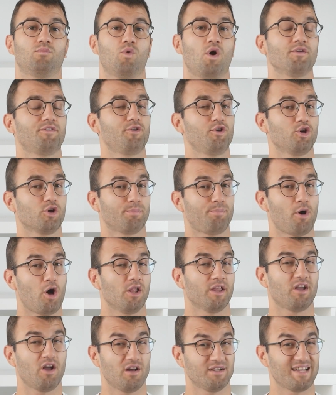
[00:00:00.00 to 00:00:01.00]
Want to do your
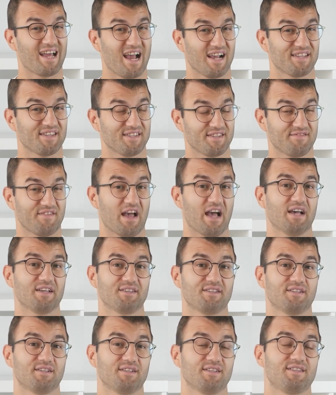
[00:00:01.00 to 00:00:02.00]
Polygon taxes
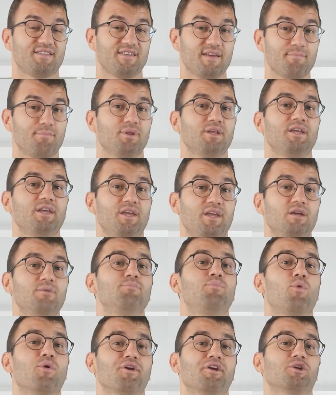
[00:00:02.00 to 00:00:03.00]
fast? Simply
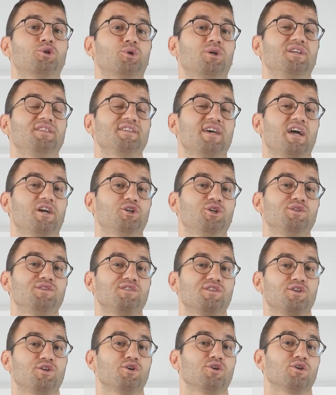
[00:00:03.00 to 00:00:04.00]
import your transactions
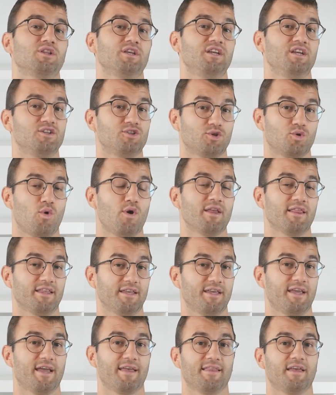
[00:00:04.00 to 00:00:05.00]
securely into
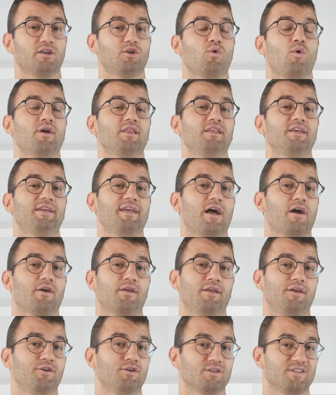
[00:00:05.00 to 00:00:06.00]
Koinly and let Koinly
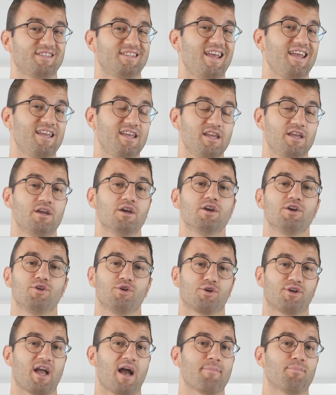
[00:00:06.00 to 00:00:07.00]
calculate your staking,
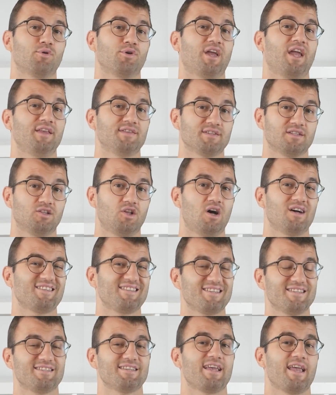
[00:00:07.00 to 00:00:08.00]
your capital gains and
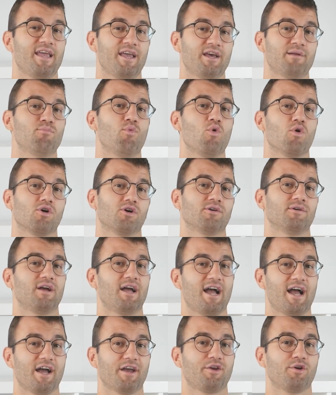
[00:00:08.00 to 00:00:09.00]
losses, and more,
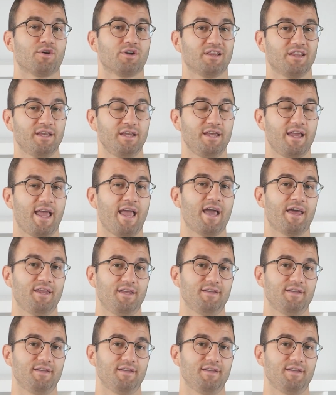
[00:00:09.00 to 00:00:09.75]
accurately and